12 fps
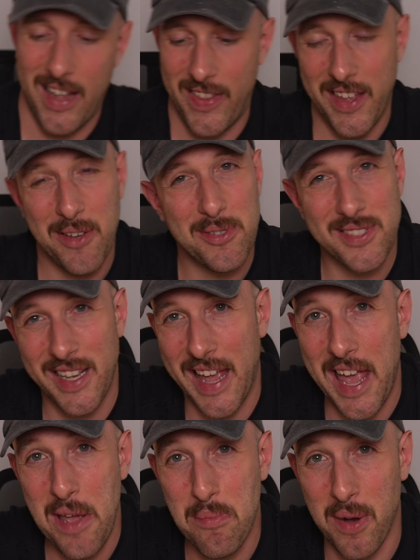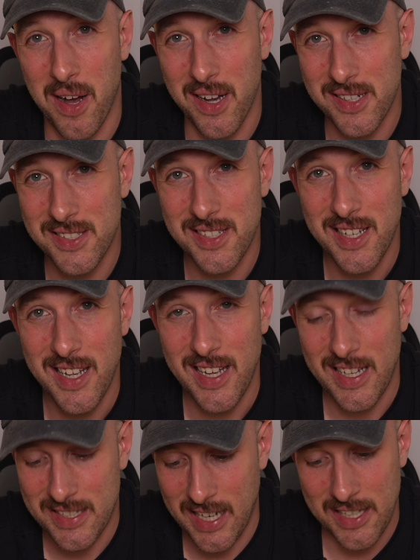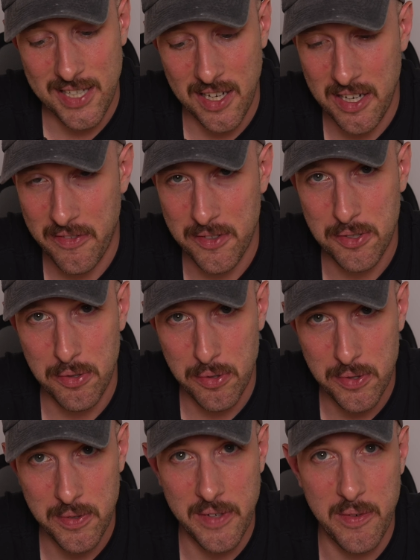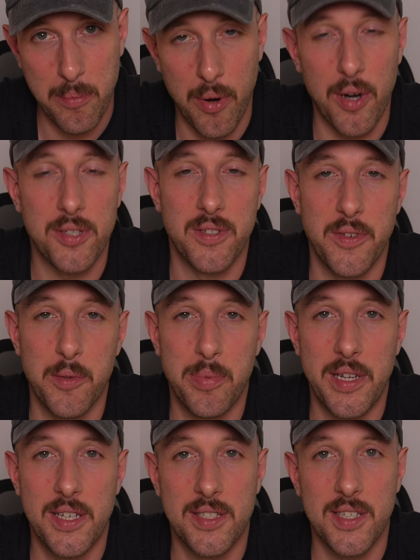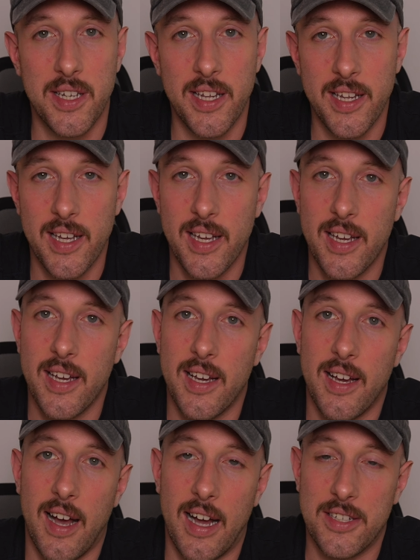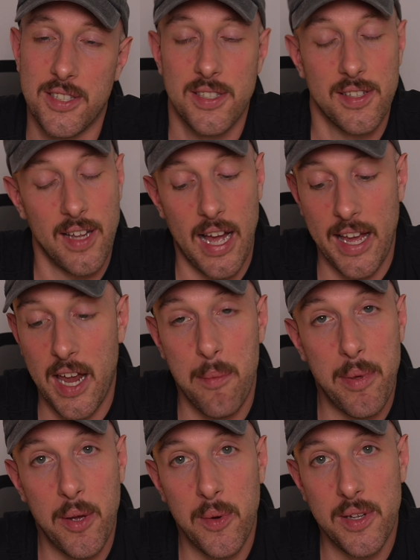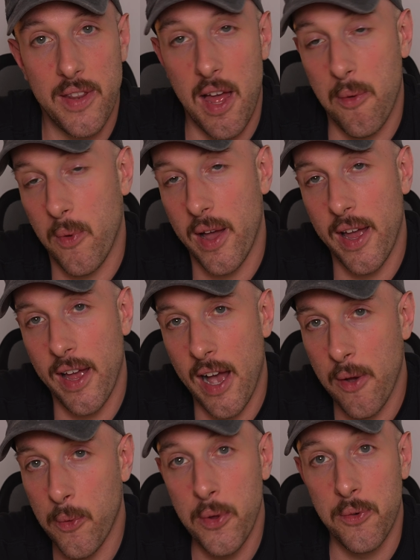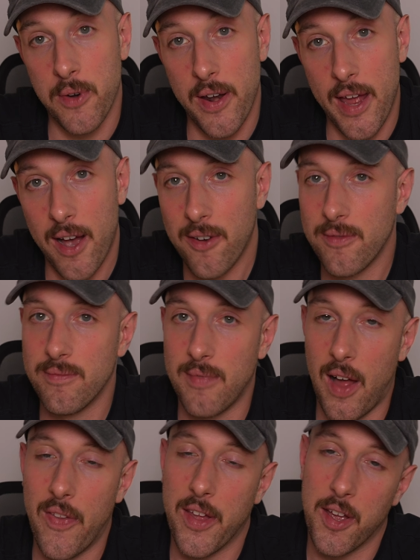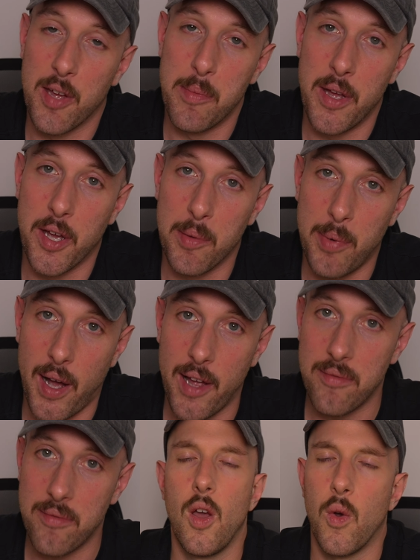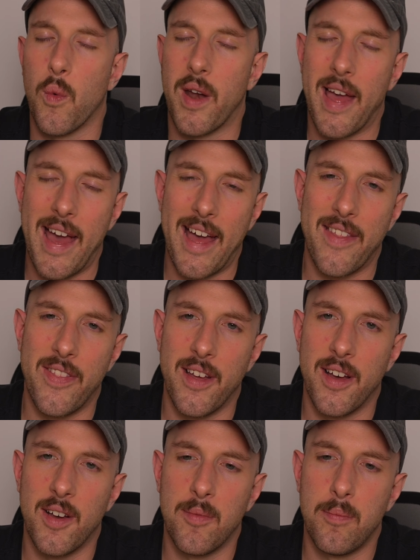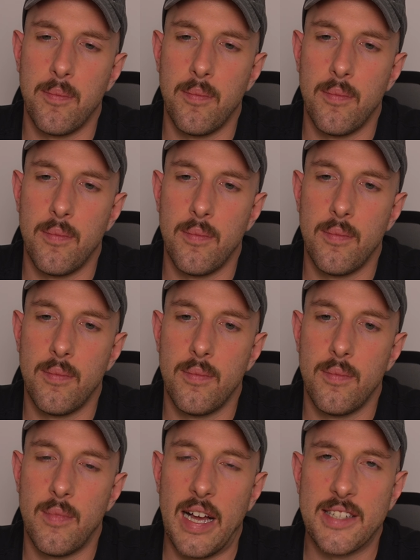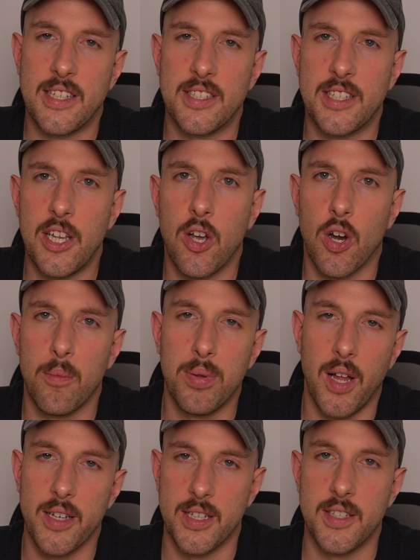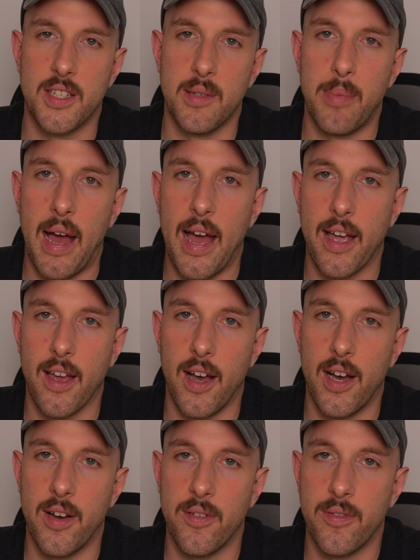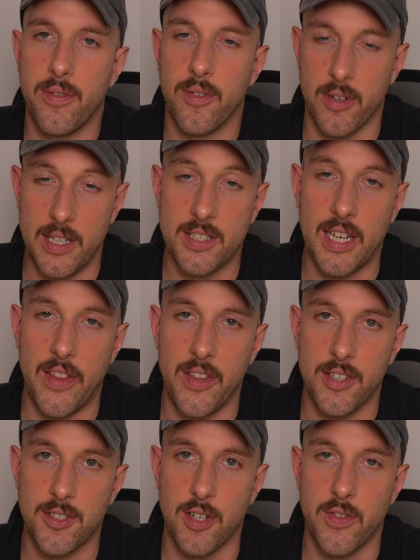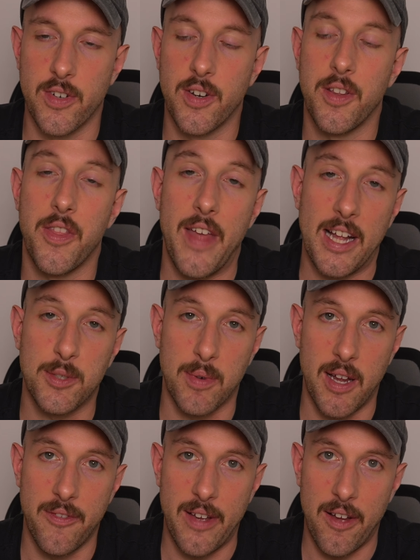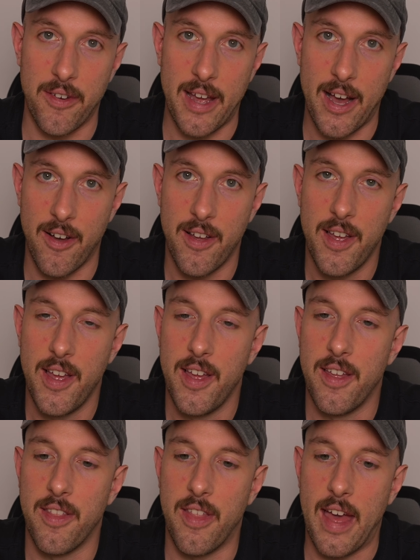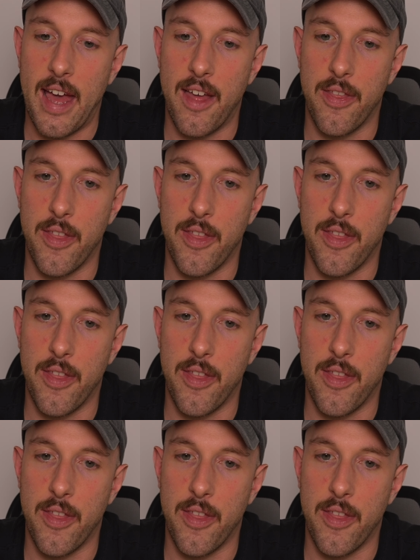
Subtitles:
think it was like $8. It's got a ton of different screws for different parts of your PC. I got a big one, that way I wouldn't run out. I think it could be a good buy. When I had the SSD card plugged into the back of, or inside the server, that's when I found out that